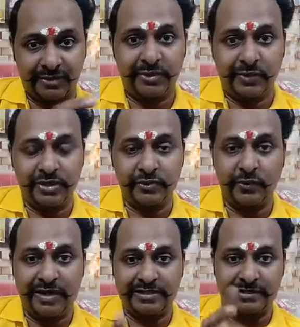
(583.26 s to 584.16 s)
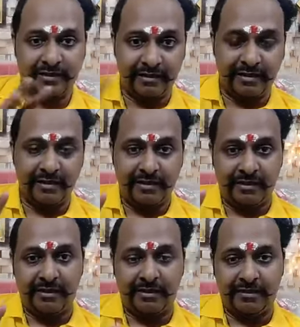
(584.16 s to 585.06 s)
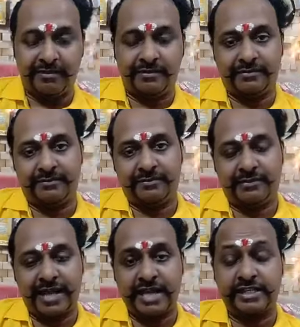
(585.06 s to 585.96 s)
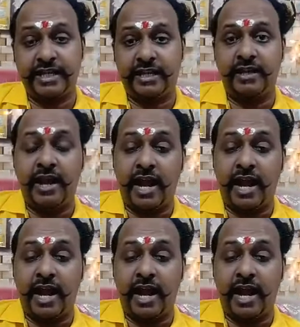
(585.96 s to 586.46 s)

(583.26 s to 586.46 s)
You understood what is the uh, catch there?